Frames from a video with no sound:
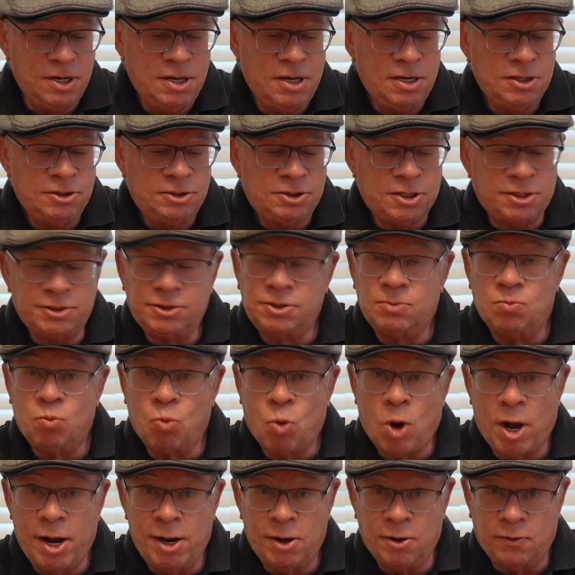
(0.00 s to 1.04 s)
shot some
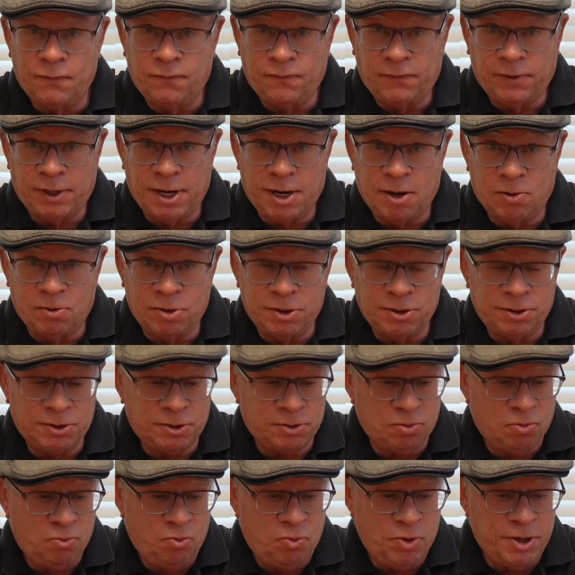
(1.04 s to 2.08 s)
wildflowers
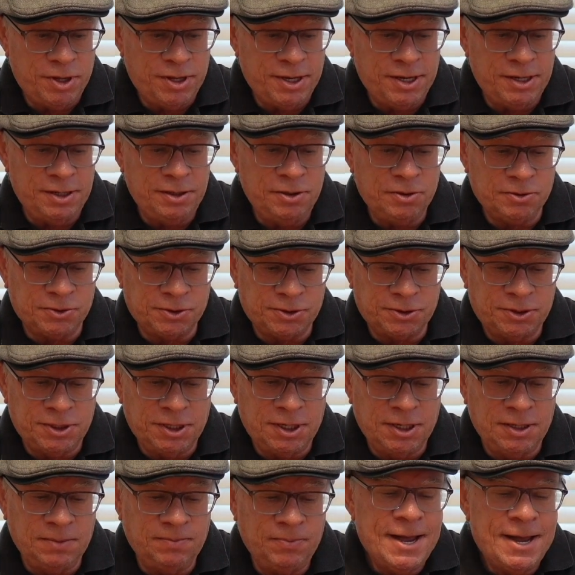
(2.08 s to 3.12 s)
with it. You'll
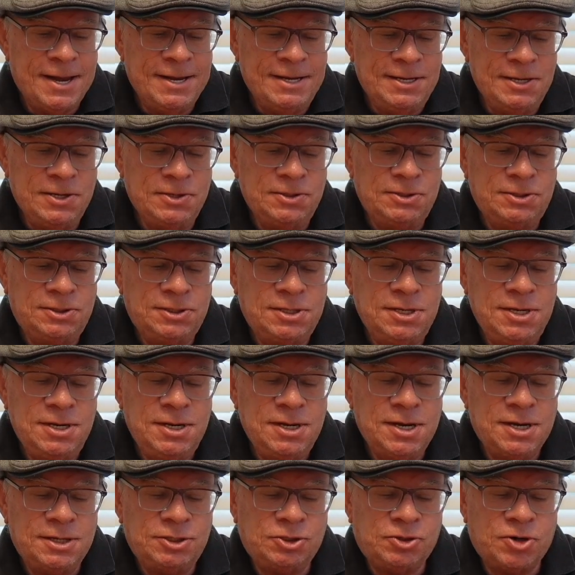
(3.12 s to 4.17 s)
see. I used the
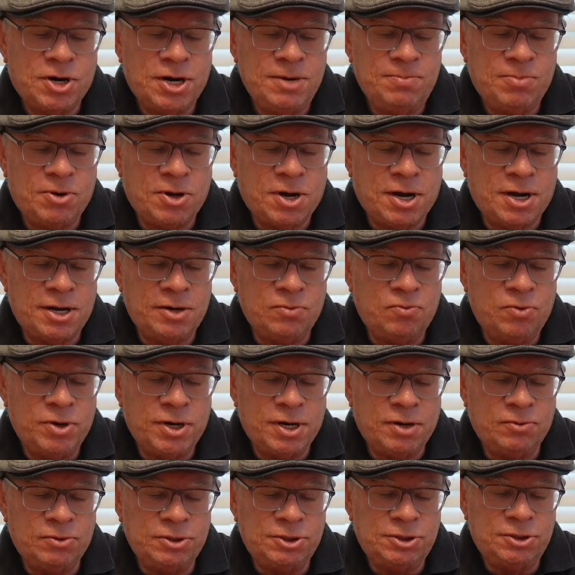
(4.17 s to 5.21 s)
tripod when I
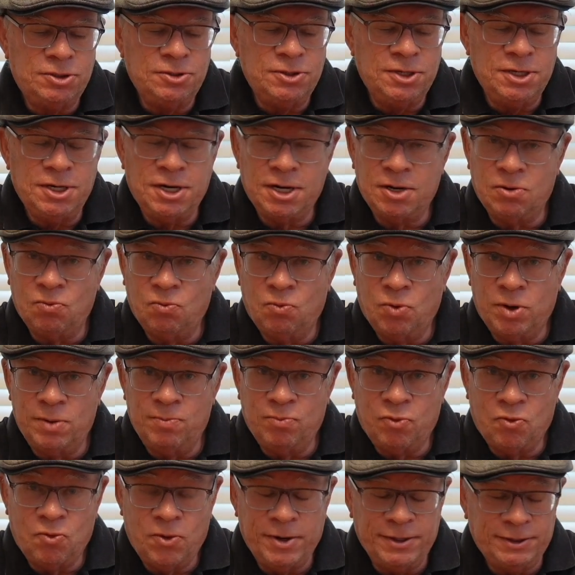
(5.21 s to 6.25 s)
was shooting at
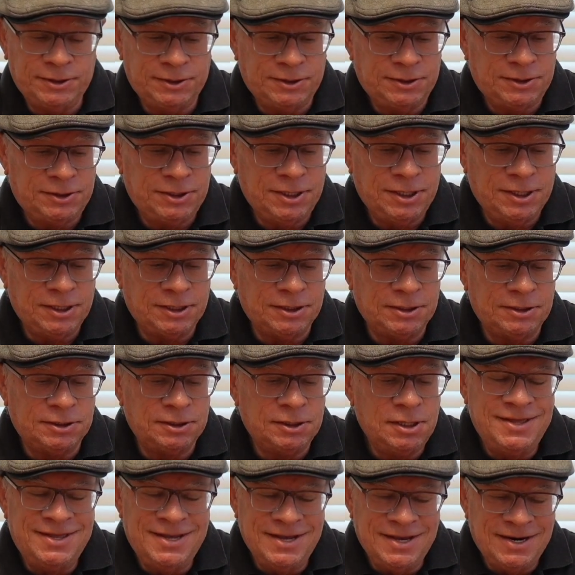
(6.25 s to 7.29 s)
1.6.
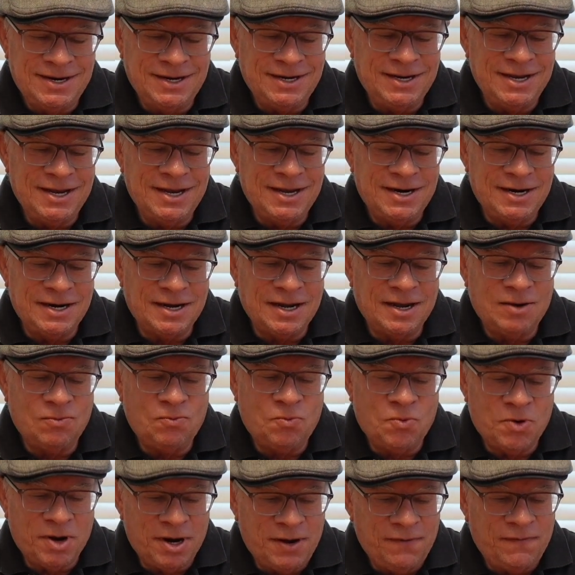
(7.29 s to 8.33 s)
Then again,
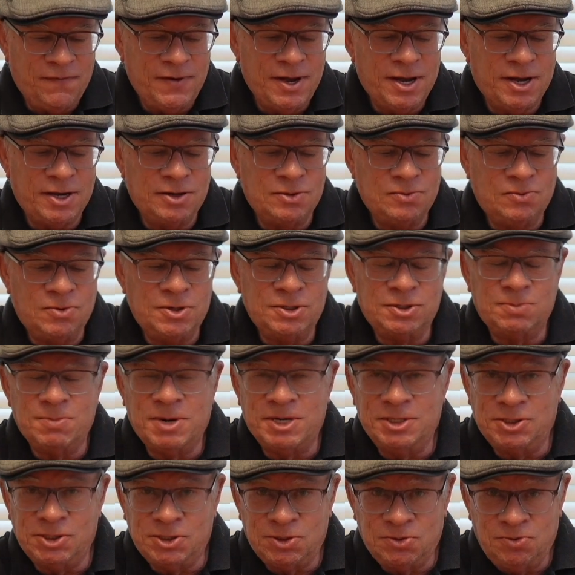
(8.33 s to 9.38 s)
what I found was my
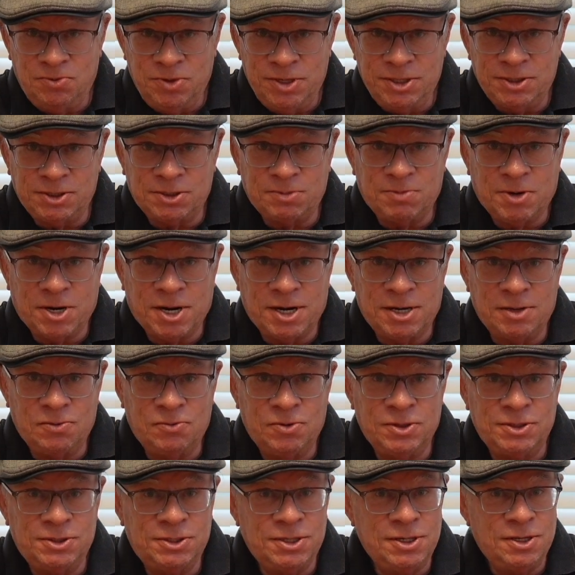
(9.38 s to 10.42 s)
sweet spot
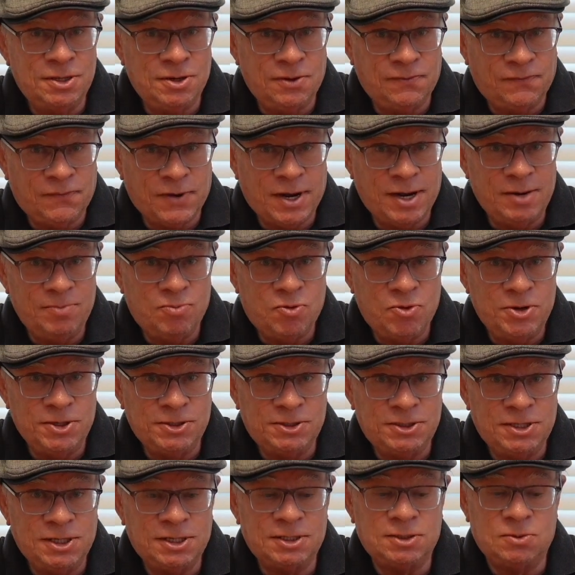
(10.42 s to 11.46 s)
was either
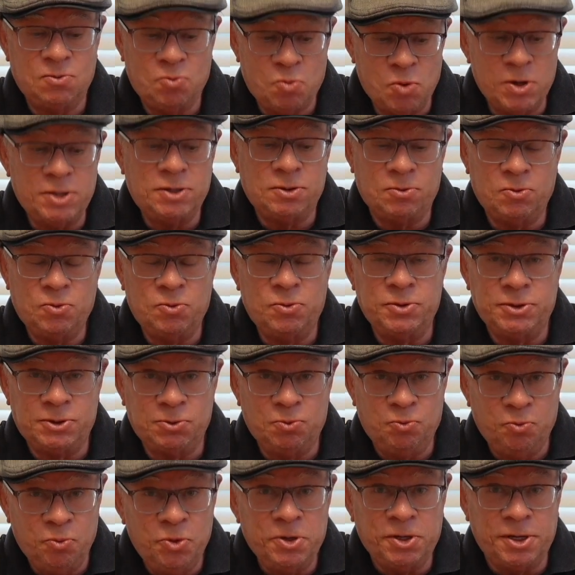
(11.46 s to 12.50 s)
5.6 and what it was
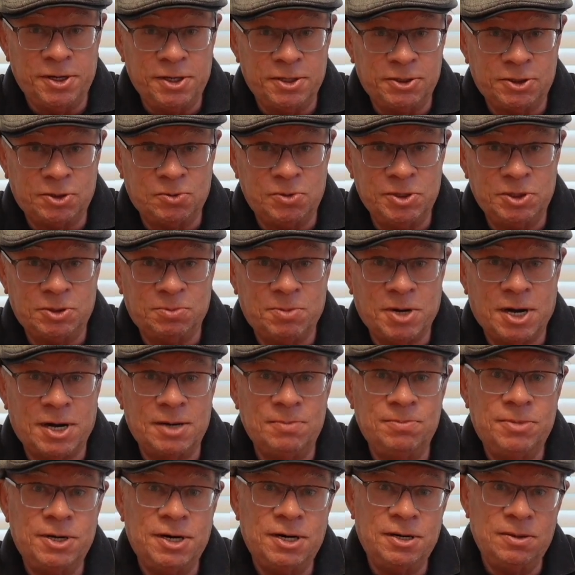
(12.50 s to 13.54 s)
really the sweet spot,
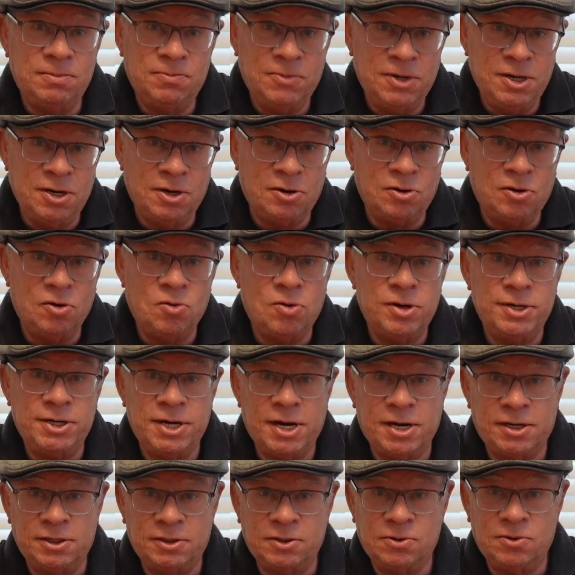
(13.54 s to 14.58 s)
but going
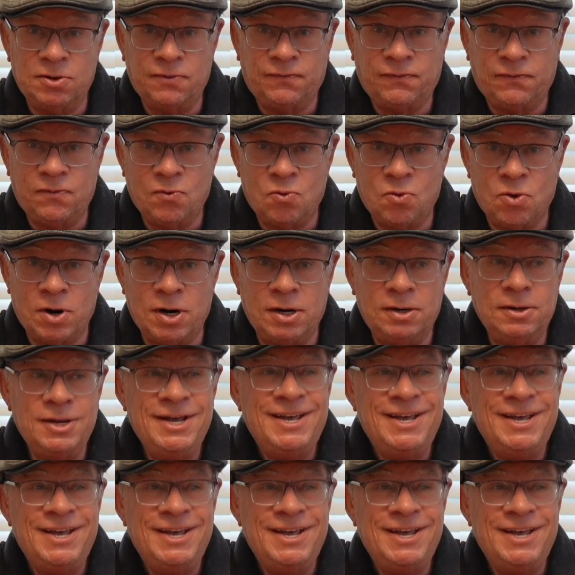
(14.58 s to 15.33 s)
down to a 4,